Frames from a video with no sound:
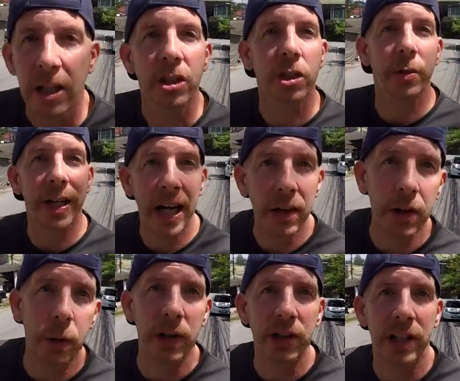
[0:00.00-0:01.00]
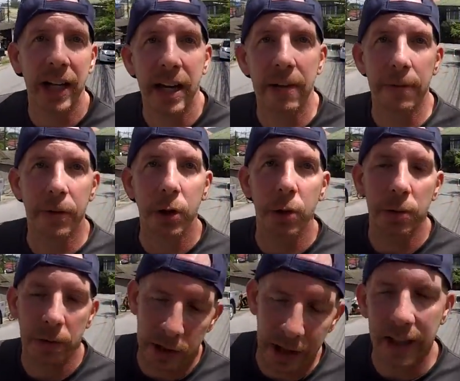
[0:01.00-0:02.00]
so now the question I have for you
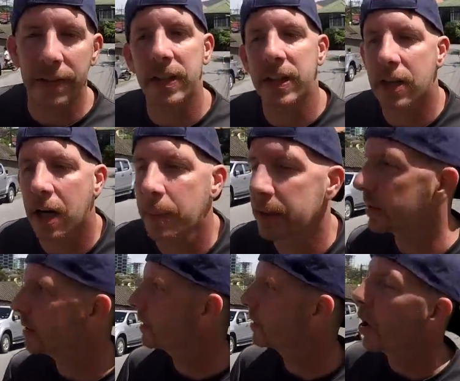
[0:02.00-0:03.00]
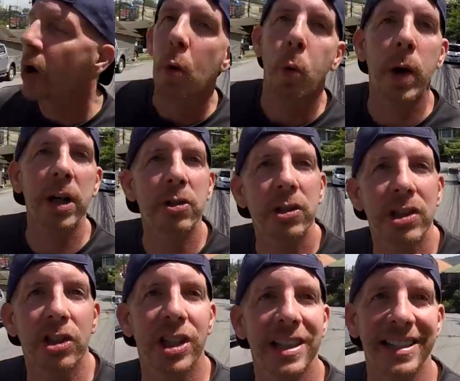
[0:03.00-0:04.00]
to leave in the comments is, where do you
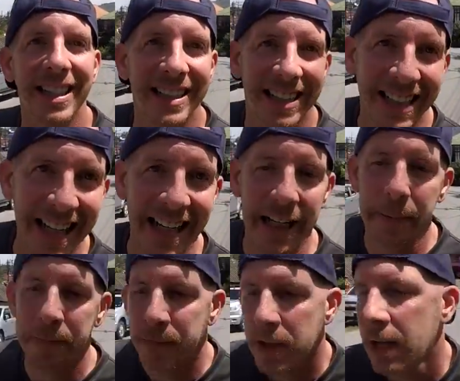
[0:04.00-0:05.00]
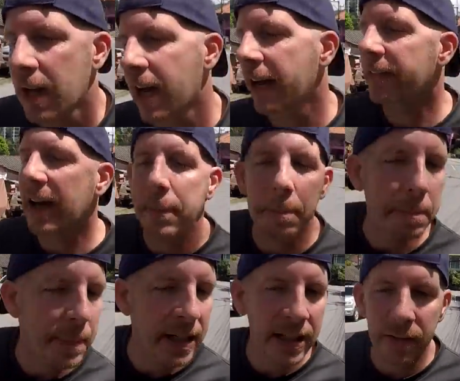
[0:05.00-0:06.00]
suggest I stay? I've got
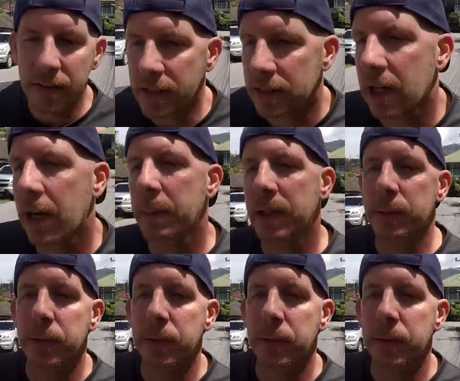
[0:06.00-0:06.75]
many of these comments